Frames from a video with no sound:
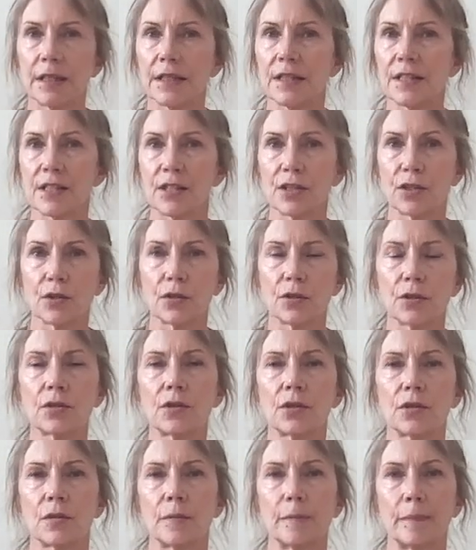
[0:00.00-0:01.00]
it's not
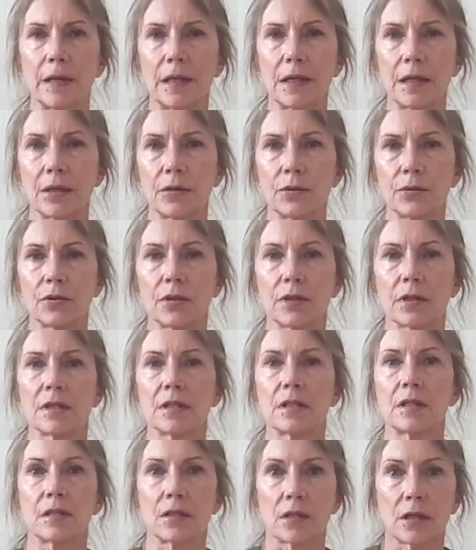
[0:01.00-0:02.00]
about
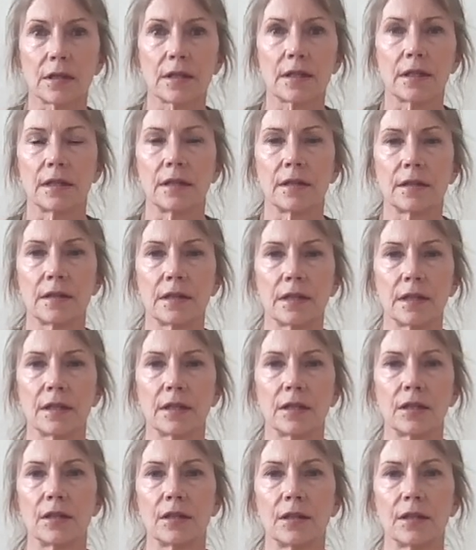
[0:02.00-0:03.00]
sucking
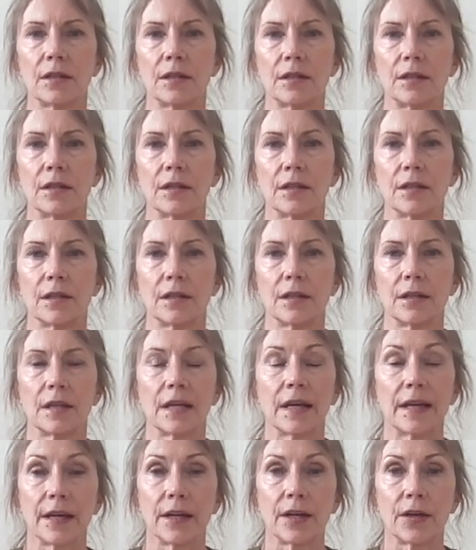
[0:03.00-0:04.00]
the
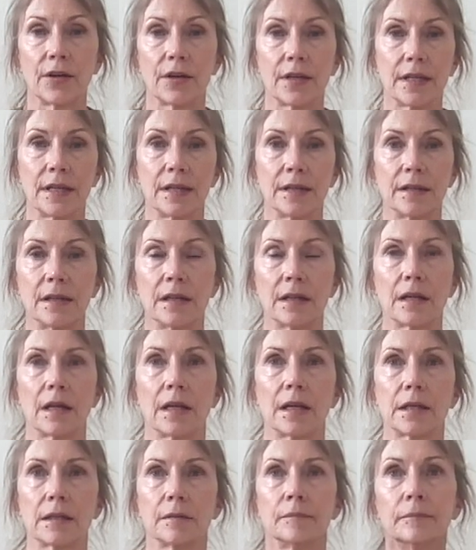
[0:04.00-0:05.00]
air in,
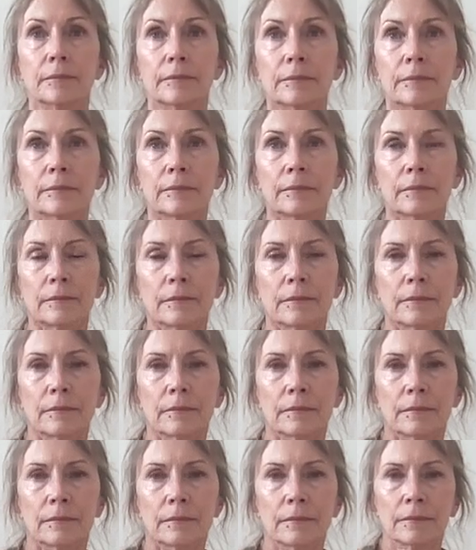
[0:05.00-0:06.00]
like,
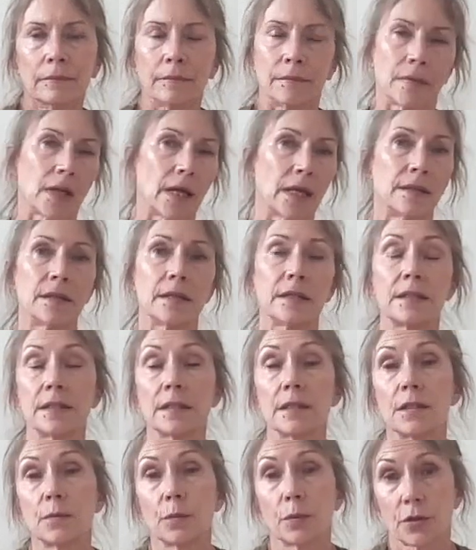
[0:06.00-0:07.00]
and this
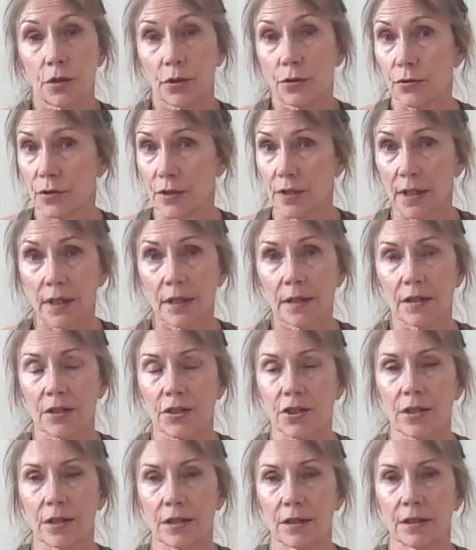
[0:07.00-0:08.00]
is what you see in
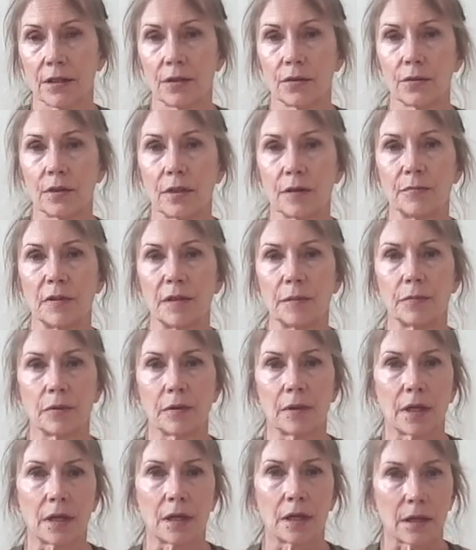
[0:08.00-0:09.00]
Ashtanga Yoga.
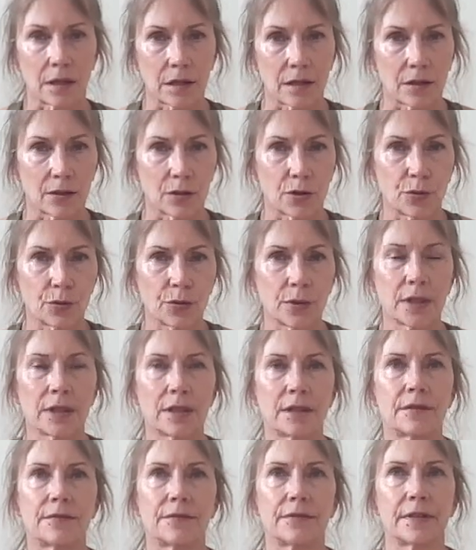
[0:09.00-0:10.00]
People are doing
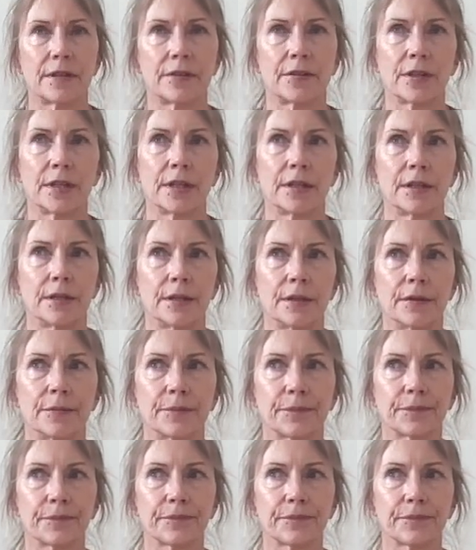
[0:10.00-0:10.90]
it very